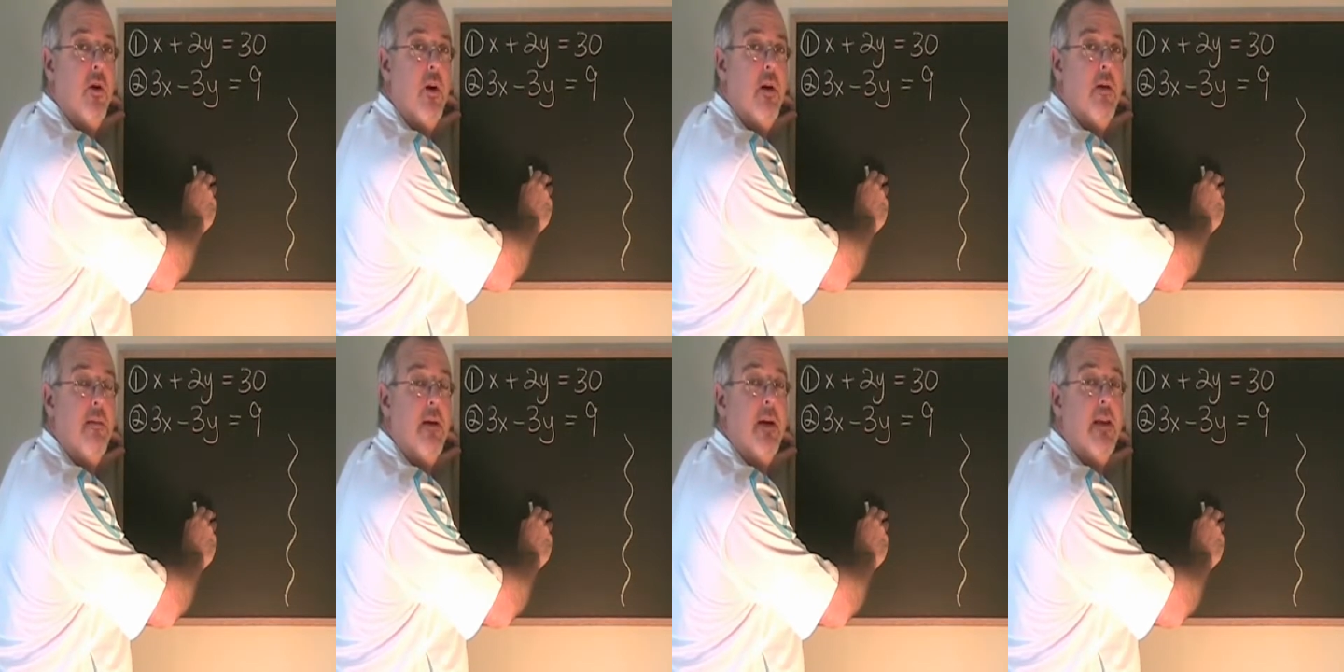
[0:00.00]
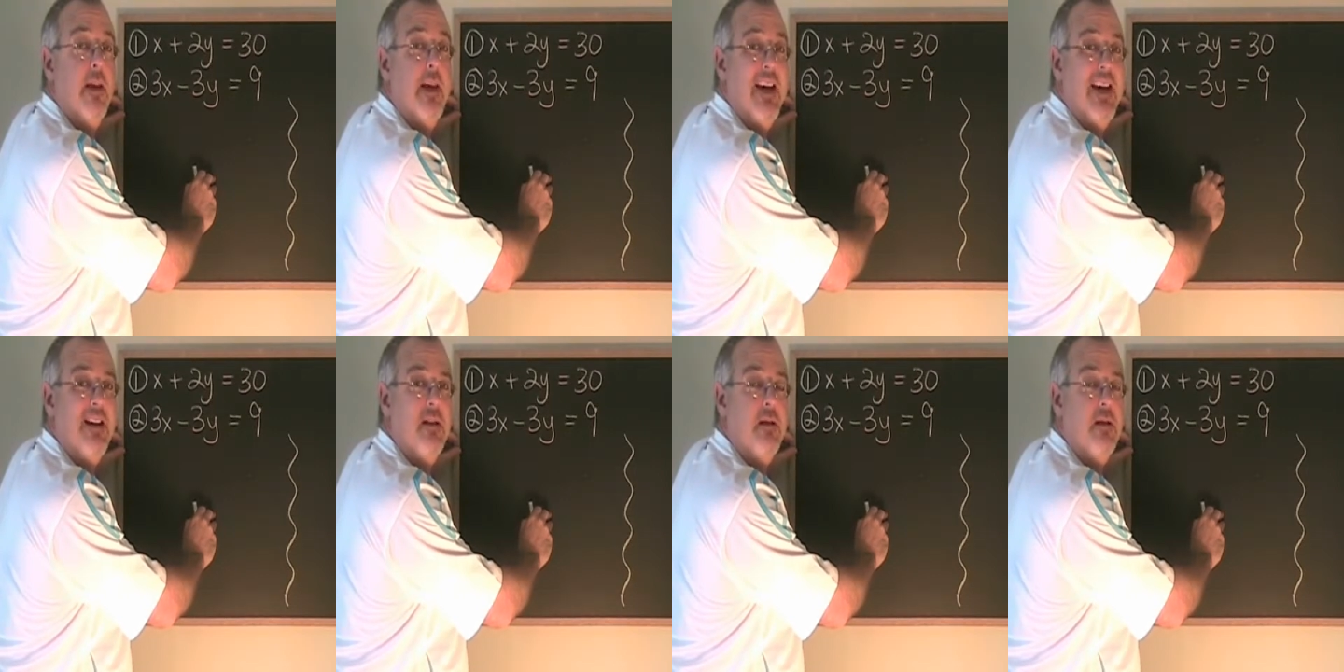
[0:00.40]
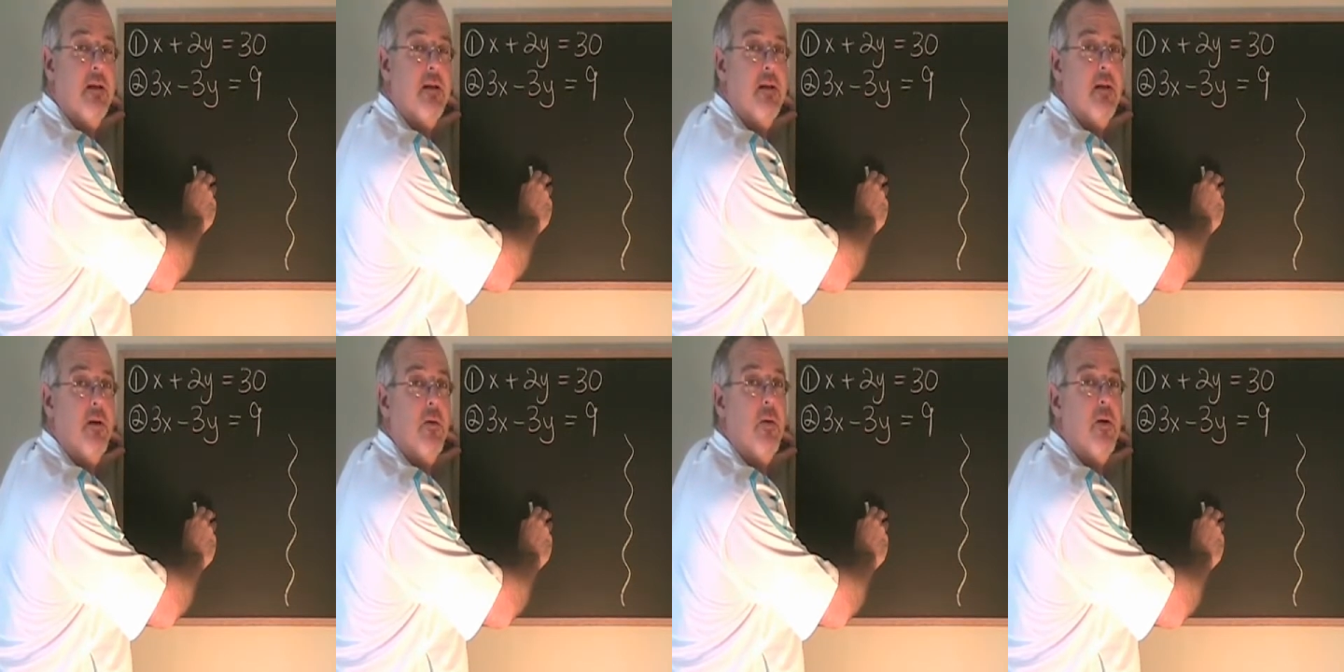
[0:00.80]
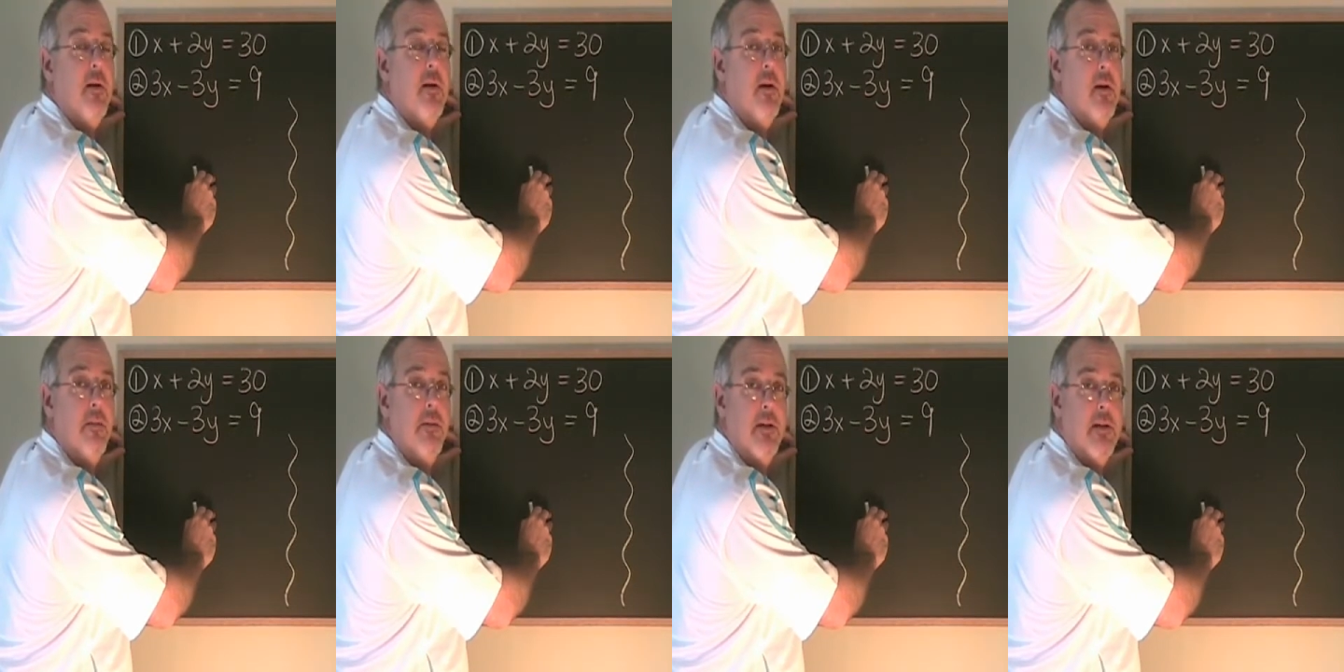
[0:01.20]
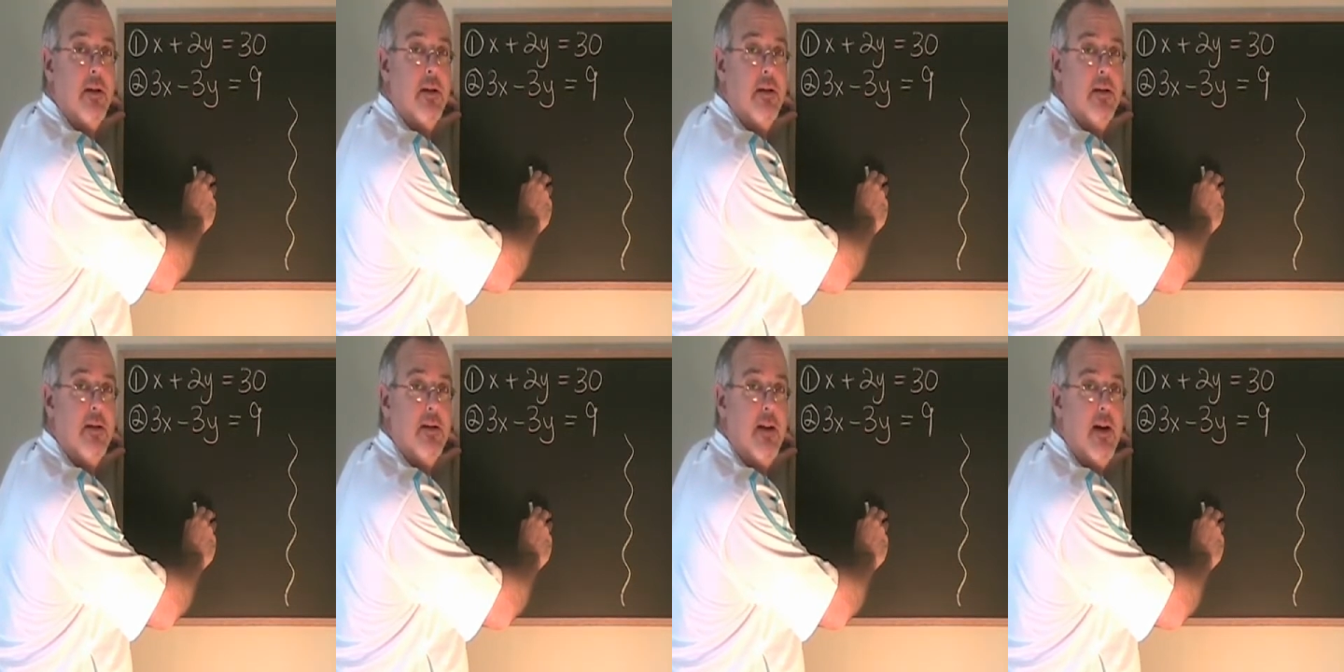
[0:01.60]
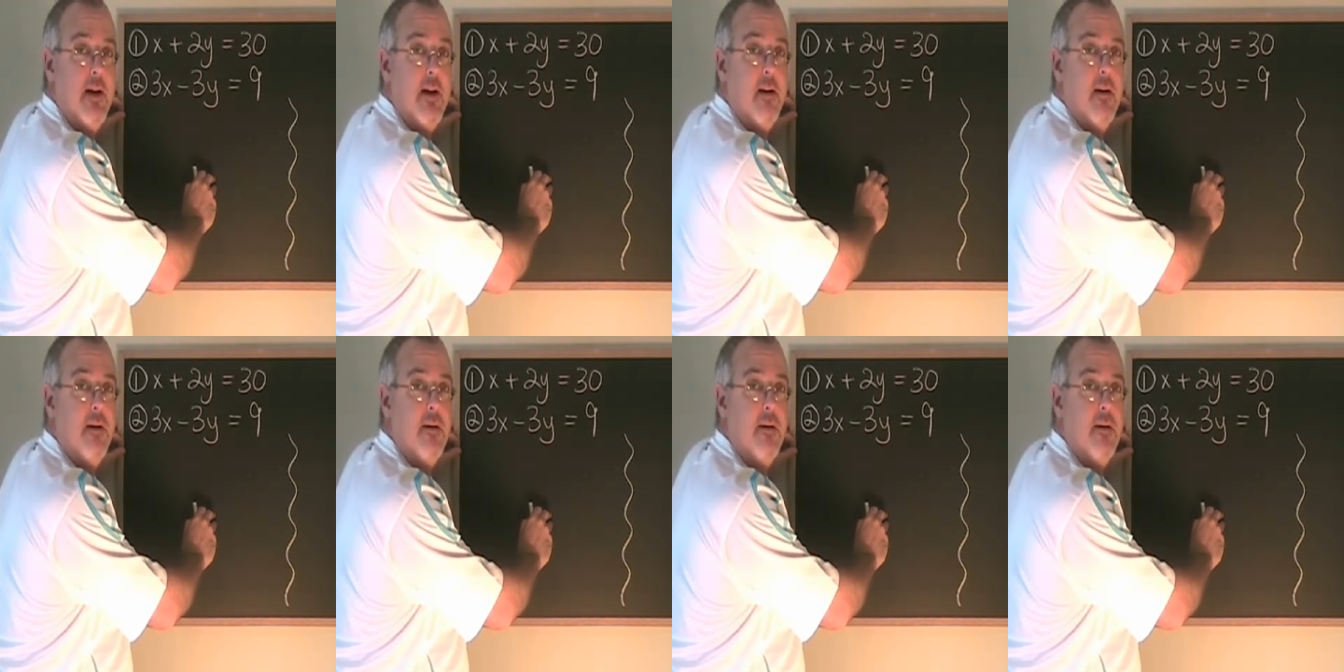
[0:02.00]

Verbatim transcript: to make the x's equal and opposite instead?